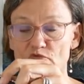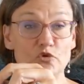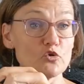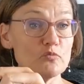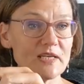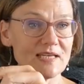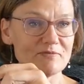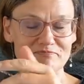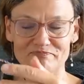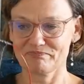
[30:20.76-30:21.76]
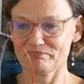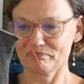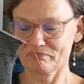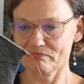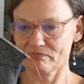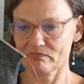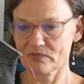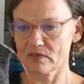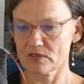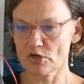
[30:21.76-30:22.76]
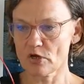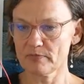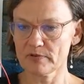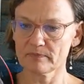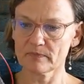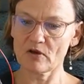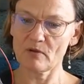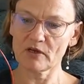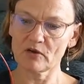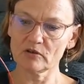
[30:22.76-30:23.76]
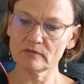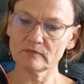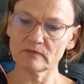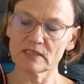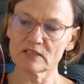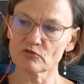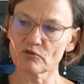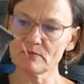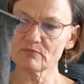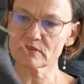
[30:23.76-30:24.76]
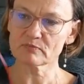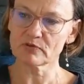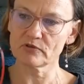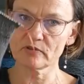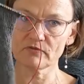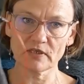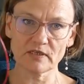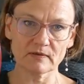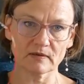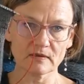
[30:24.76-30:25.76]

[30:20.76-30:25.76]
roomy top coming on. It drapes beautifully.